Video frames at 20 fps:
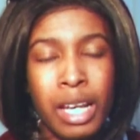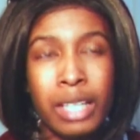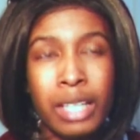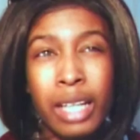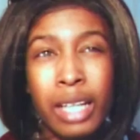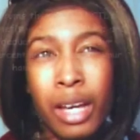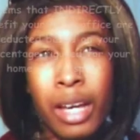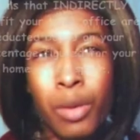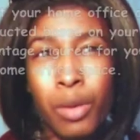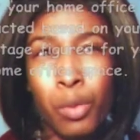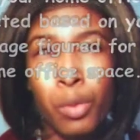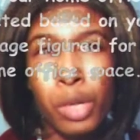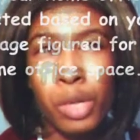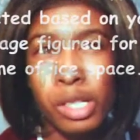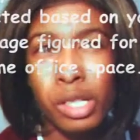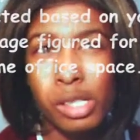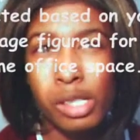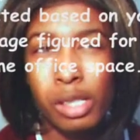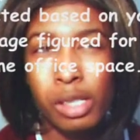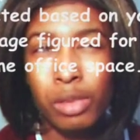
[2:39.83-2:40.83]
Now, one
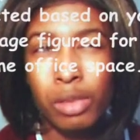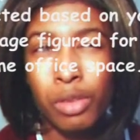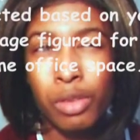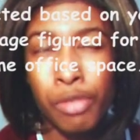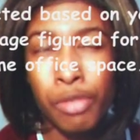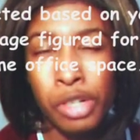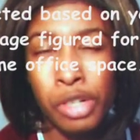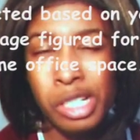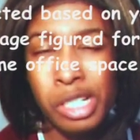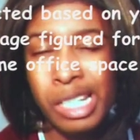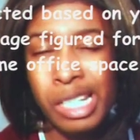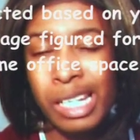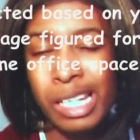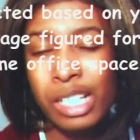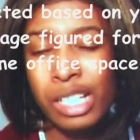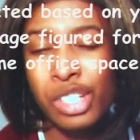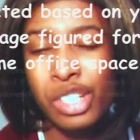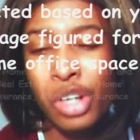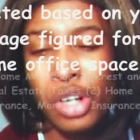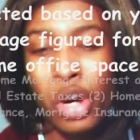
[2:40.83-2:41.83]
of the first thing
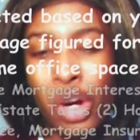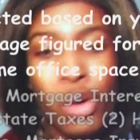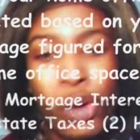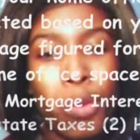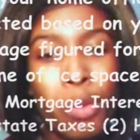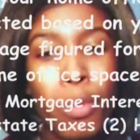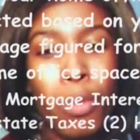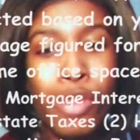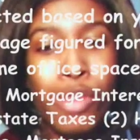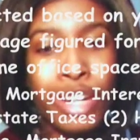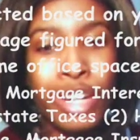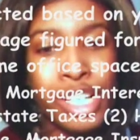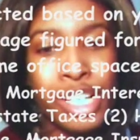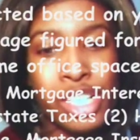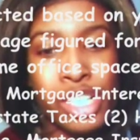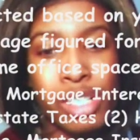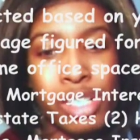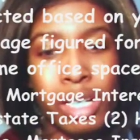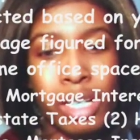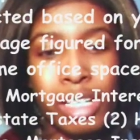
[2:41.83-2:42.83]
is your home
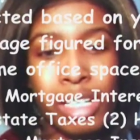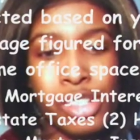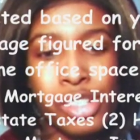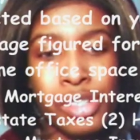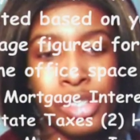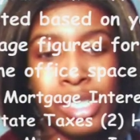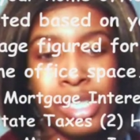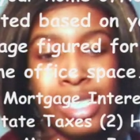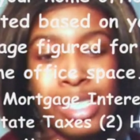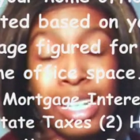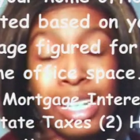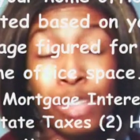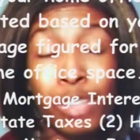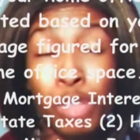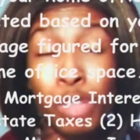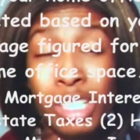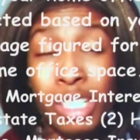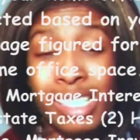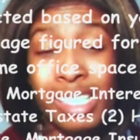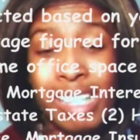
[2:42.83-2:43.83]
mortgage interest and
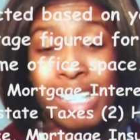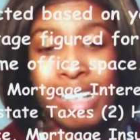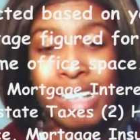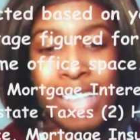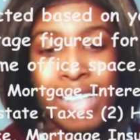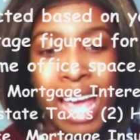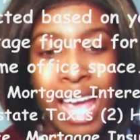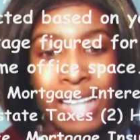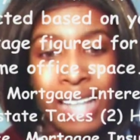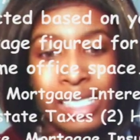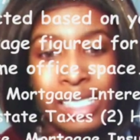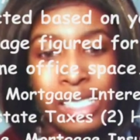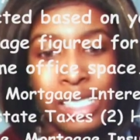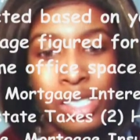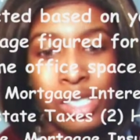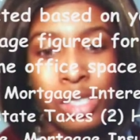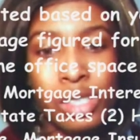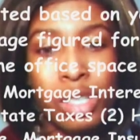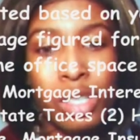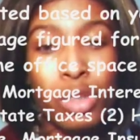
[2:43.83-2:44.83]
real estate taxes.
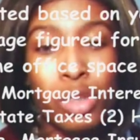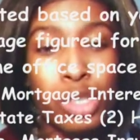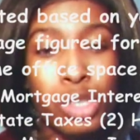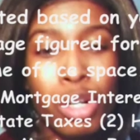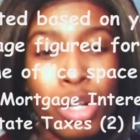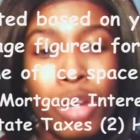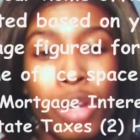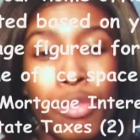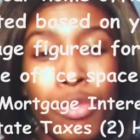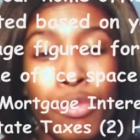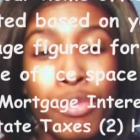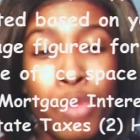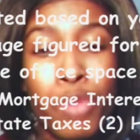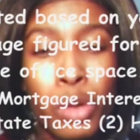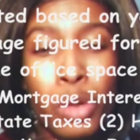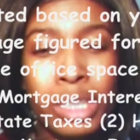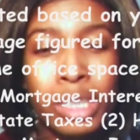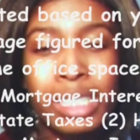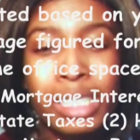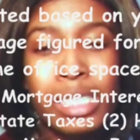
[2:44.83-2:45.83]
Those are
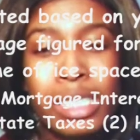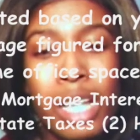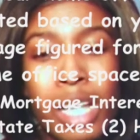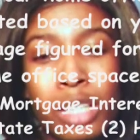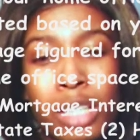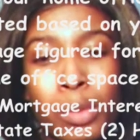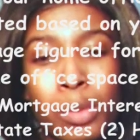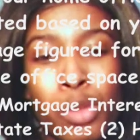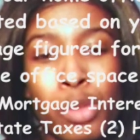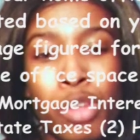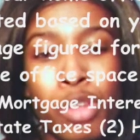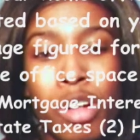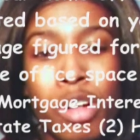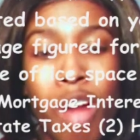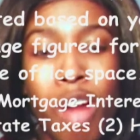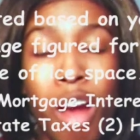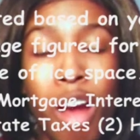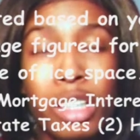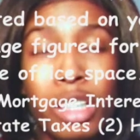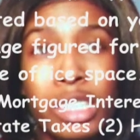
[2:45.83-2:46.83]
fully deductible
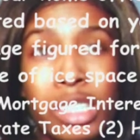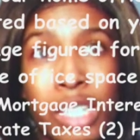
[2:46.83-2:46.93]
regardless